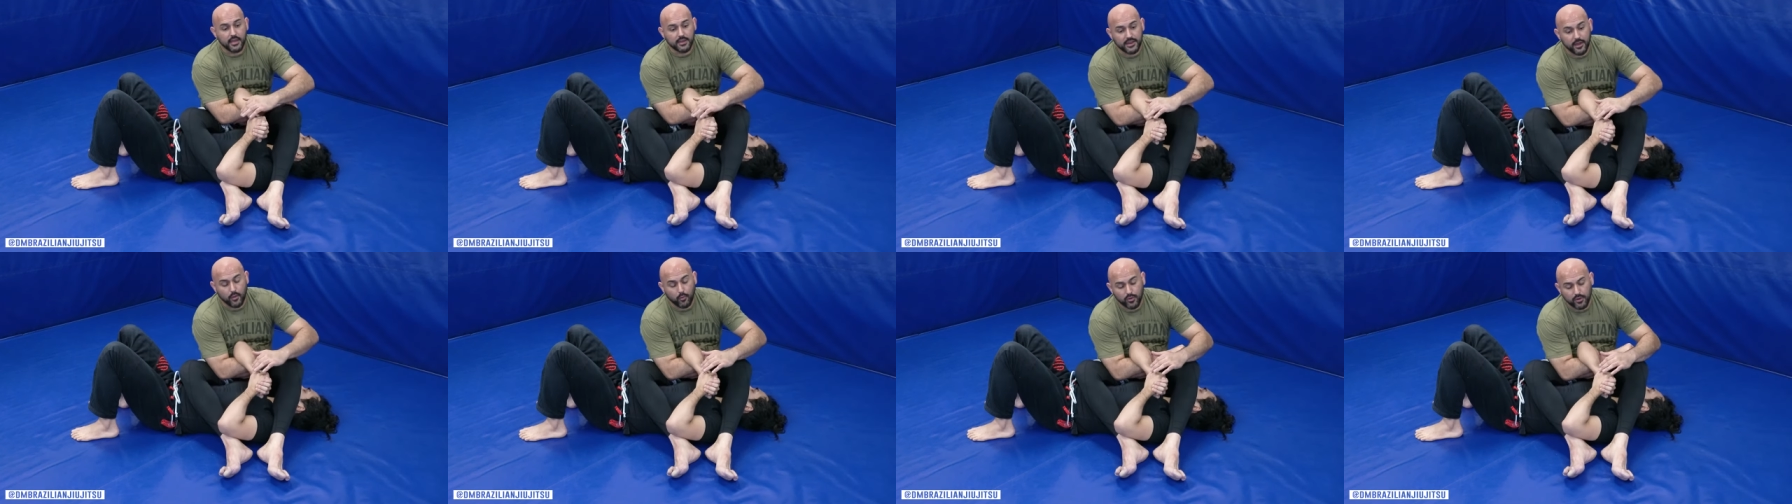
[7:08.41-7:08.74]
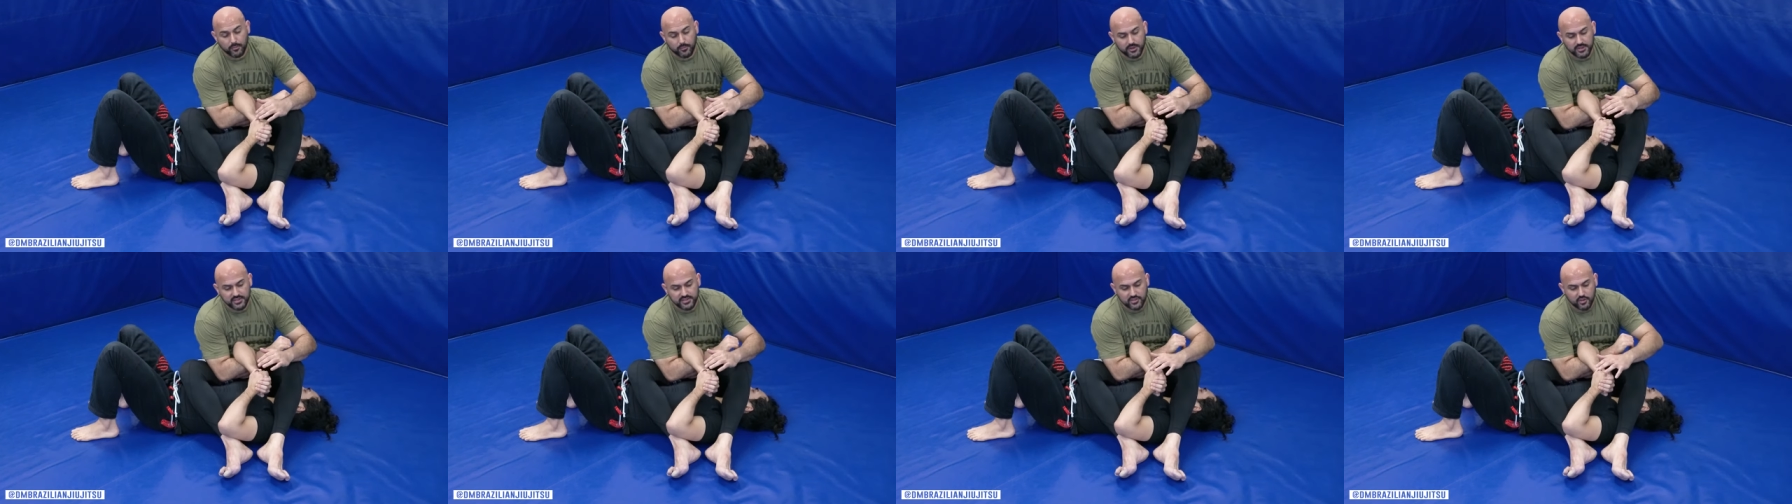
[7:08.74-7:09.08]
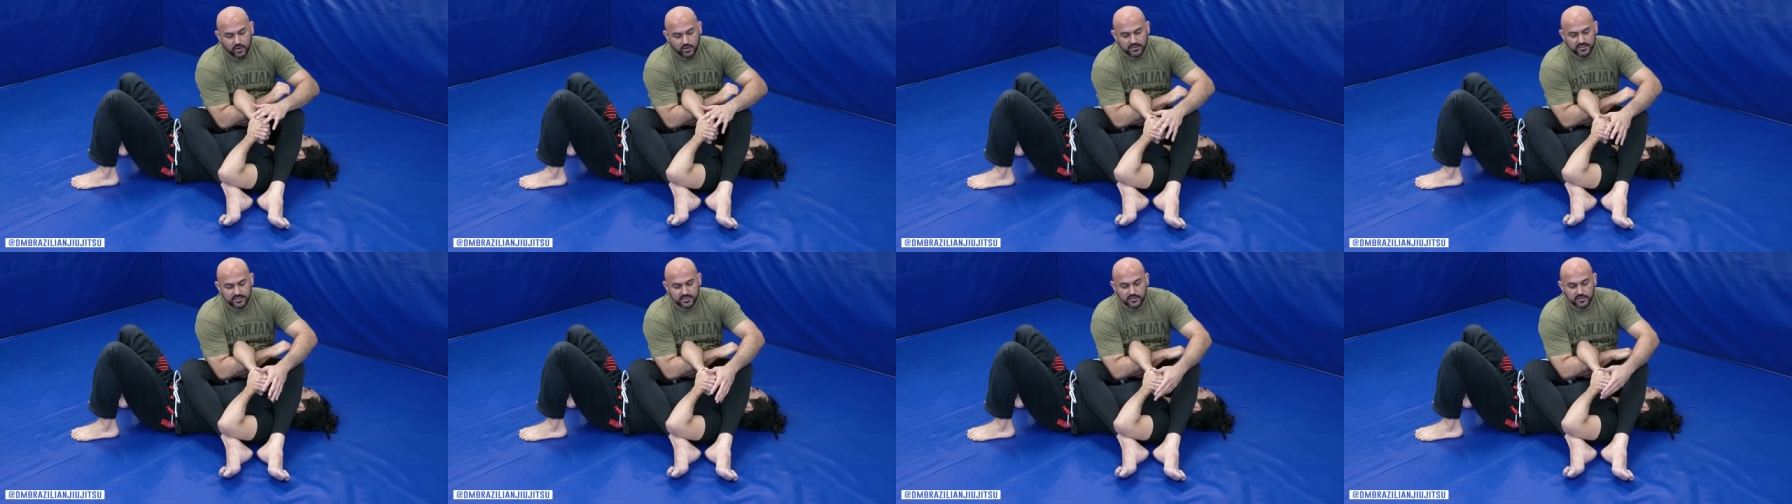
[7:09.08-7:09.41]
Now what I'm gonna
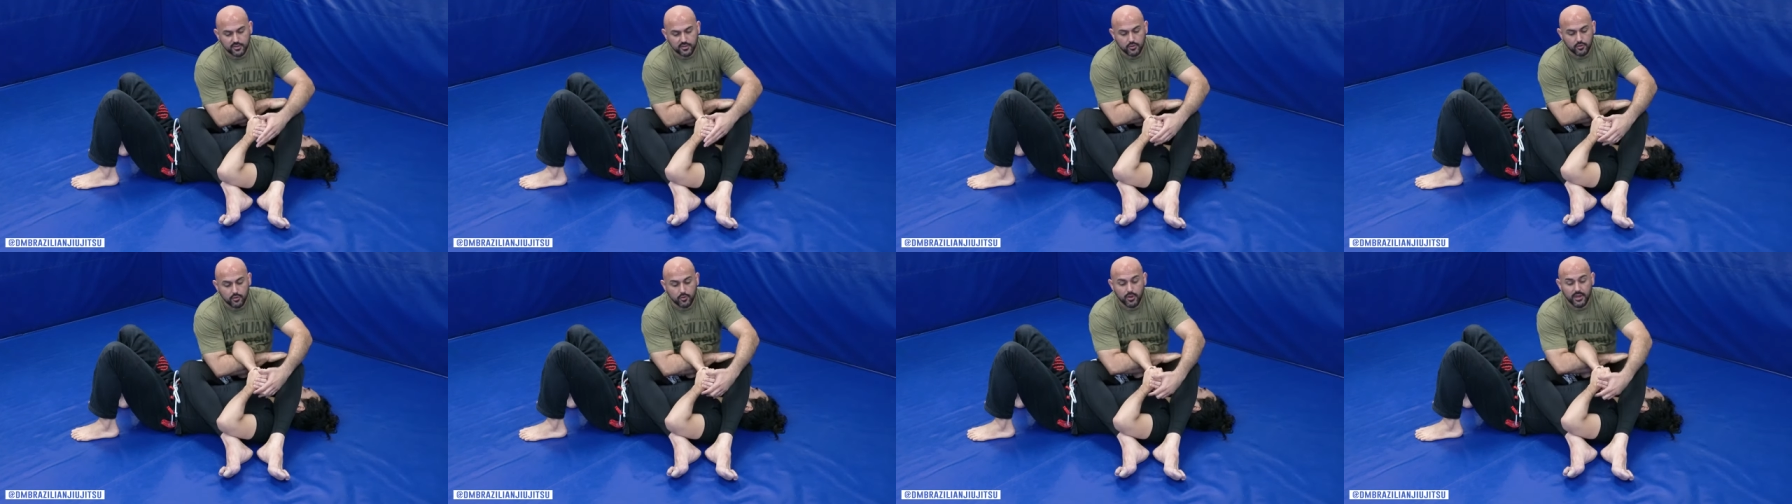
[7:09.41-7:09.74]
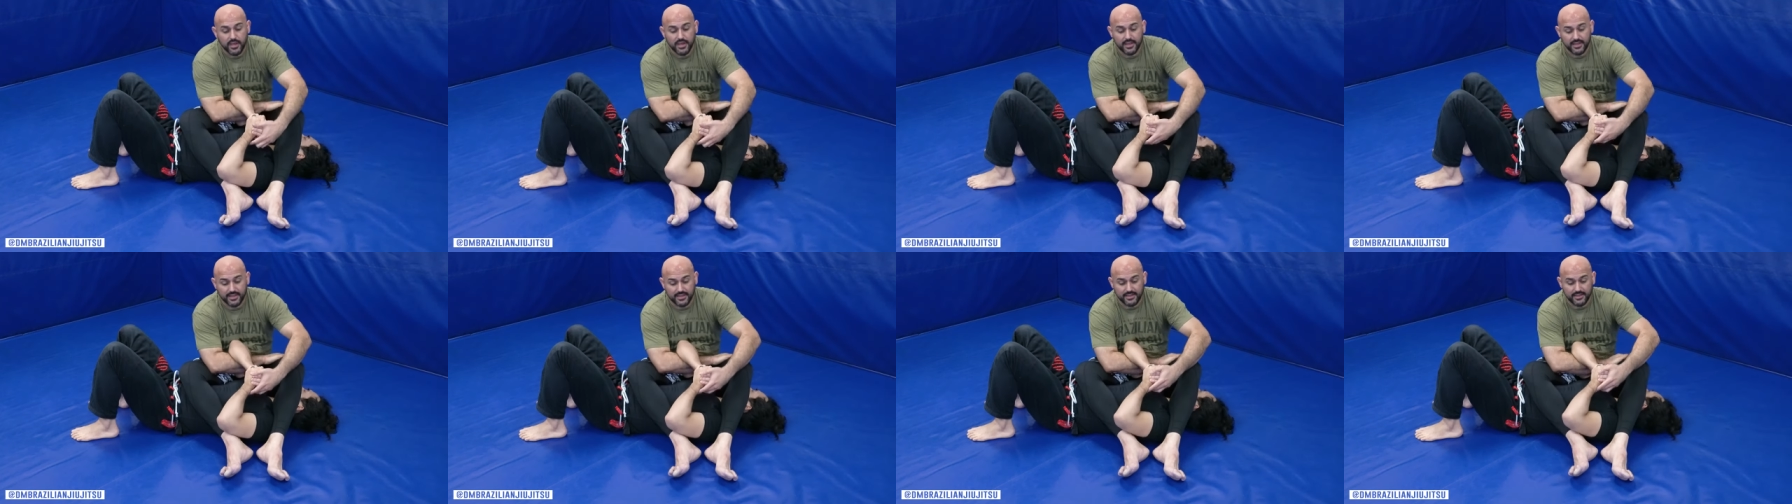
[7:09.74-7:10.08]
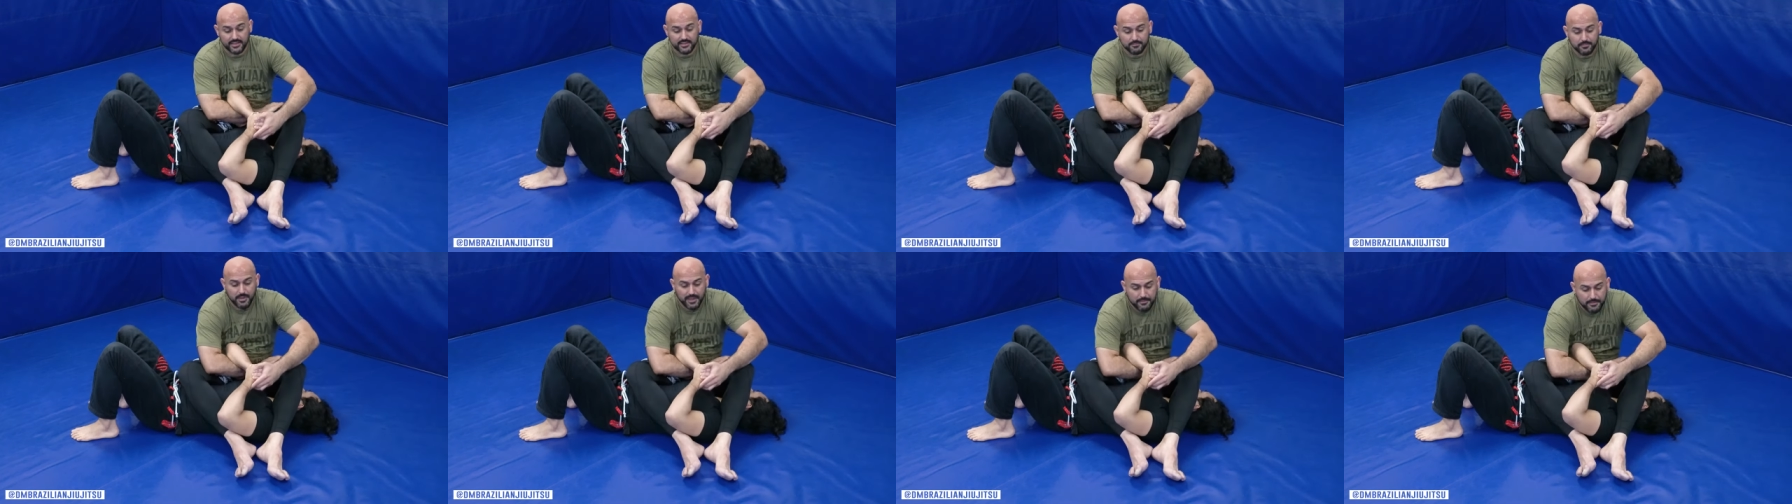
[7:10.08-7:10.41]
start to do
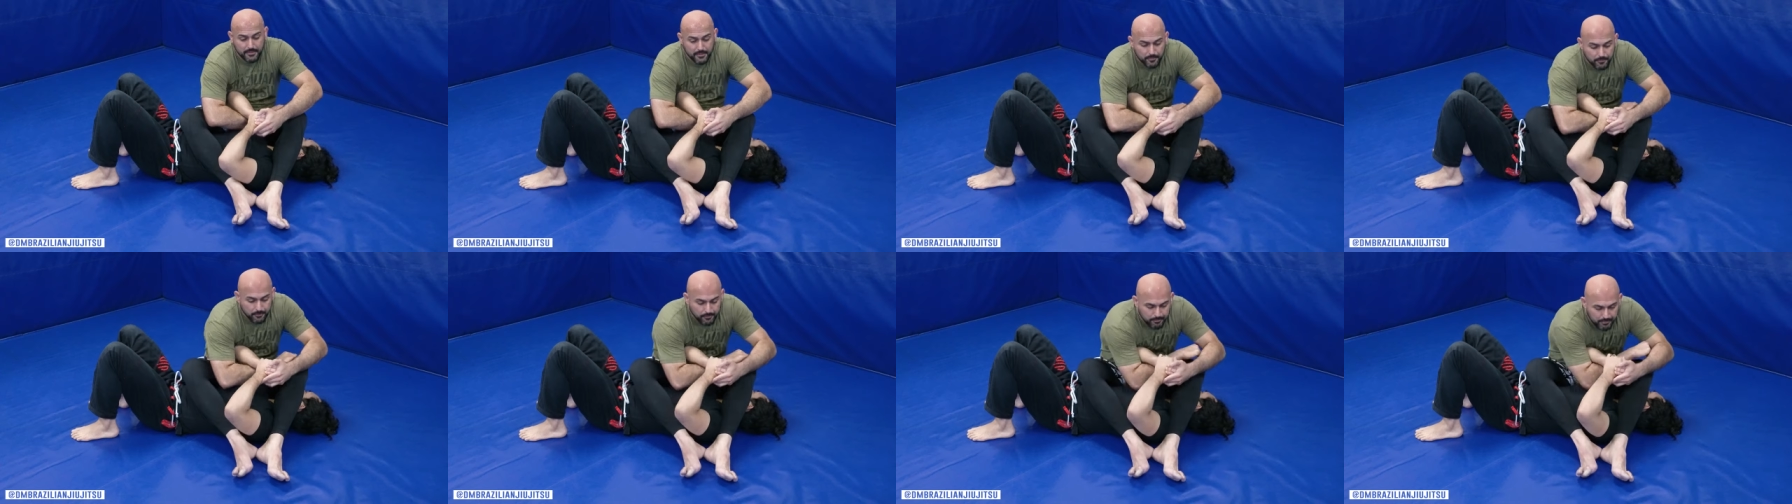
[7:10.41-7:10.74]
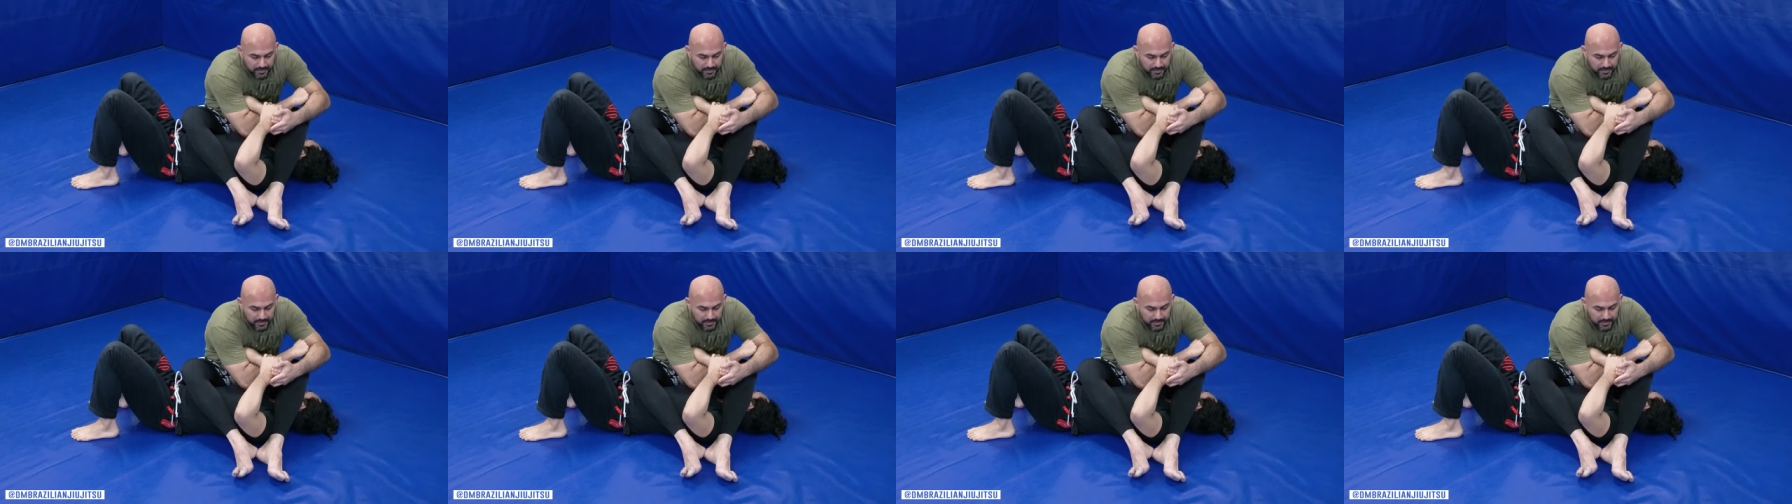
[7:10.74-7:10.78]
is maybe